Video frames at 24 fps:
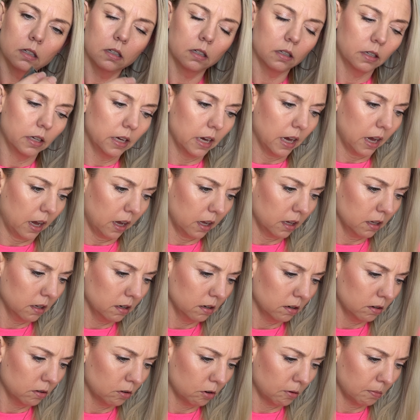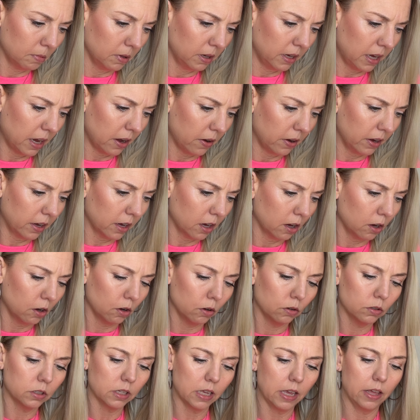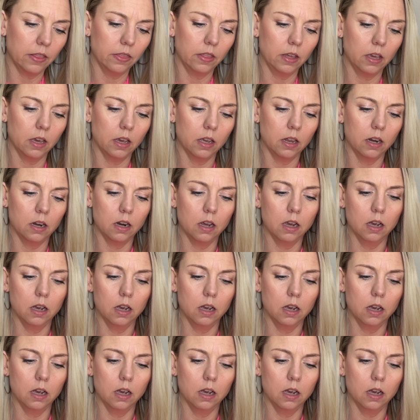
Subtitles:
yeah, normally how it goes. And then